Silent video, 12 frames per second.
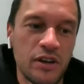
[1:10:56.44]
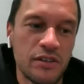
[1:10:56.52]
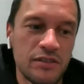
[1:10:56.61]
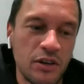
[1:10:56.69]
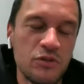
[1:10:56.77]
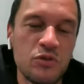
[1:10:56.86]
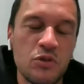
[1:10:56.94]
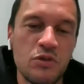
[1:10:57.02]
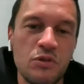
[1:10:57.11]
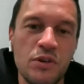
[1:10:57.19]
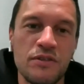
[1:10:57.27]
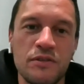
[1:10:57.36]
tautoko,
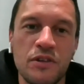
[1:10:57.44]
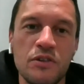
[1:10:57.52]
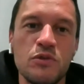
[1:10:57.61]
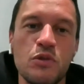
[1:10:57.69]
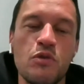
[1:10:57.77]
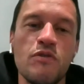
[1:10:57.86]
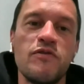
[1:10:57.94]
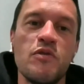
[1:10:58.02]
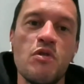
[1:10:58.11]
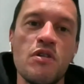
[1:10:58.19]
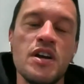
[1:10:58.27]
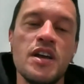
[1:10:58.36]
words of tautoko
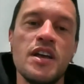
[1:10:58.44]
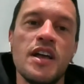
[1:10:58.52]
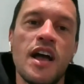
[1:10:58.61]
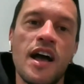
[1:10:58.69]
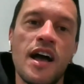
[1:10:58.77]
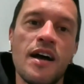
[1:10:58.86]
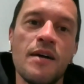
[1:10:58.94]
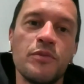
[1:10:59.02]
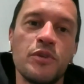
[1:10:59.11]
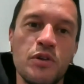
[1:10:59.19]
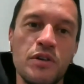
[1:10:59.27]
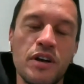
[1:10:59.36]
for
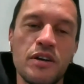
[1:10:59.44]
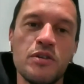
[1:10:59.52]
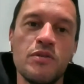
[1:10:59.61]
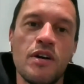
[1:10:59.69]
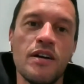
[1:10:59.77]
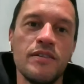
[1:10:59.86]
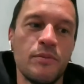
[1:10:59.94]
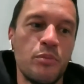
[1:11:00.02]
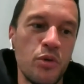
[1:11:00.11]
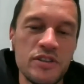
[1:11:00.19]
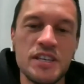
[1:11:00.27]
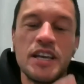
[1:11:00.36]
kura who are
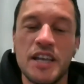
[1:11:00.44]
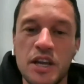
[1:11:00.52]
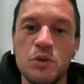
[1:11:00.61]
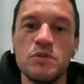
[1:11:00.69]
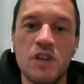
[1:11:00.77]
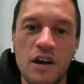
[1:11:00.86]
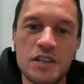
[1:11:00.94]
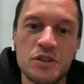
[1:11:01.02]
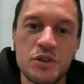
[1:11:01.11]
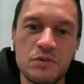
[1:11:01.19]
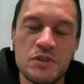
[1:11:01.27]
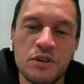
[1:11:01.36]
boys and girls high
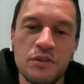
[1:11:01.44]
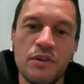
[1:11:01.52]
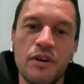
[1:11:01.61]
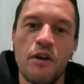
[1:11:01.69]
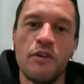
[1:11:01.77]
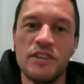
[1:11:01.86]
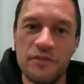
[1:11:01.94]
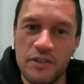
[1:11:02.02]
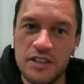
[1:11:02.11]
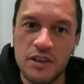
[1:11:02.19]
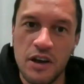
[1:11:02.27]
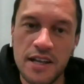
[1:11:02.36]
schools who are on
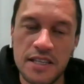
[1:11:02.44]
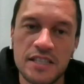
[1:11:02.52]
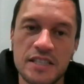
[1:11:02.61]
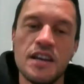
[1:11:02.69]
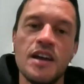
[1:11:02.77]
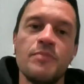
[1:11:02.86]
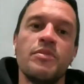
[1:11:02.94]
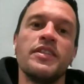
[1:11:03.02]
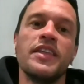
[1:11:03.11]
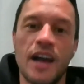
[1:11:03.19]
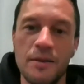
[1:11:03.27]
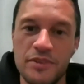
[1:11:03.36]
different sites, but
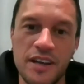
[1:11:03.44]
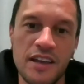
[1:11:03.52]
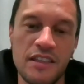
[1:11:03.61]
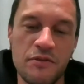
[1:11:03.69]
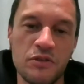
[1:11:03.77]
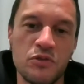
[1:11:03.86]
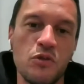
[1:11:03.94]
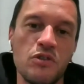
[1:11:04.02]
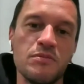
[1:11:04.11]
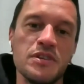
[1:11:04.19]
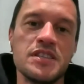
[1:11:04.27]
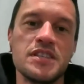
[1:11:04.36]
they come together for
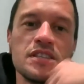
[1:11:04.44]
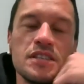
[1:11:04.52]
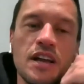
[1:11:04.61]
tournaments?